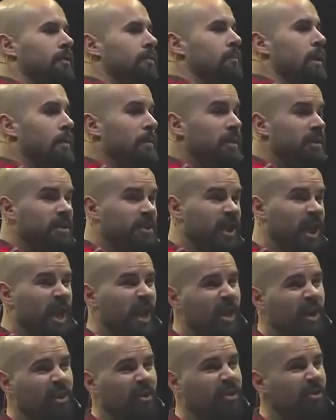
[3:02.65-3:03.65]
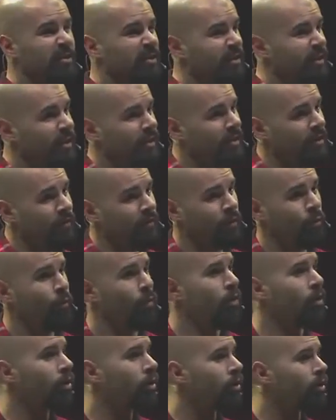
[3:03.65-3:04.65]
Made me scared of the
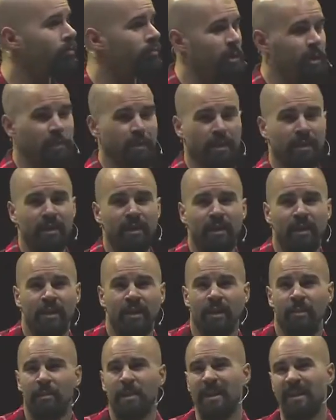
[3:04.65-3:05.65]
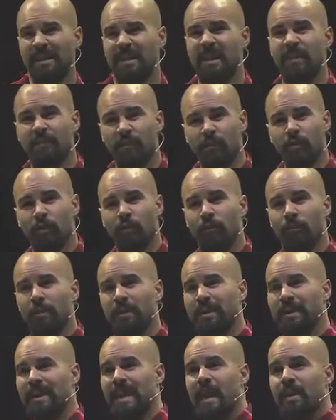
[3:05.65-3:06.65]
world, made it difficult for me
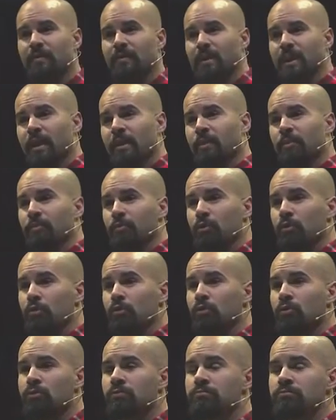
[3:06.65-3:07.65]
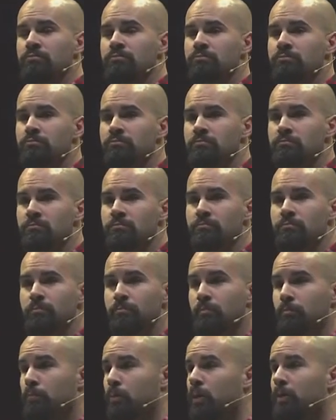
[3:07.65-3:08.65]
to navigate through
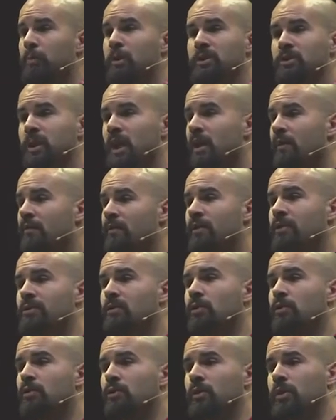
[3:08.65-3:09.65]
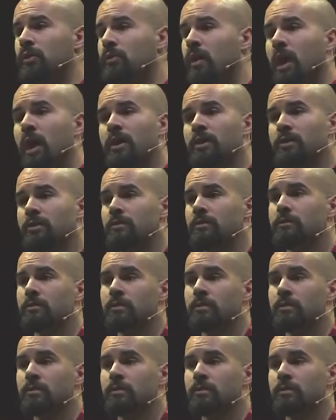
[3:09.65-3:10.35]
pretty much every social interaction.